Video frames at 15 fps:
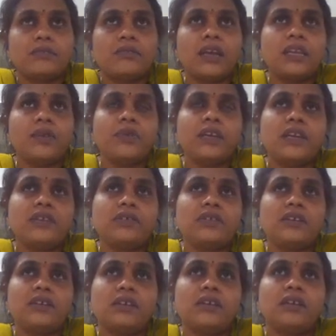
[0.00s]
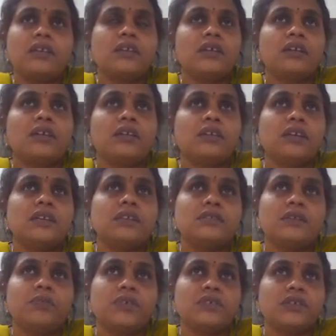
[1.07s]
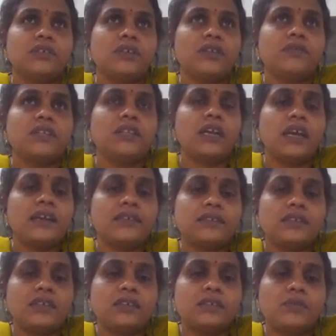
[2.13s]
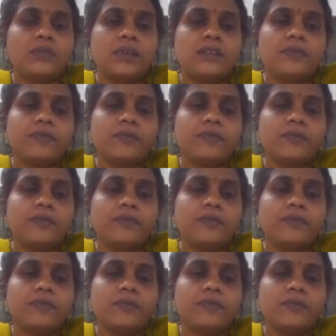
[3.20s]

Multiplication here is represented with the asterisk in the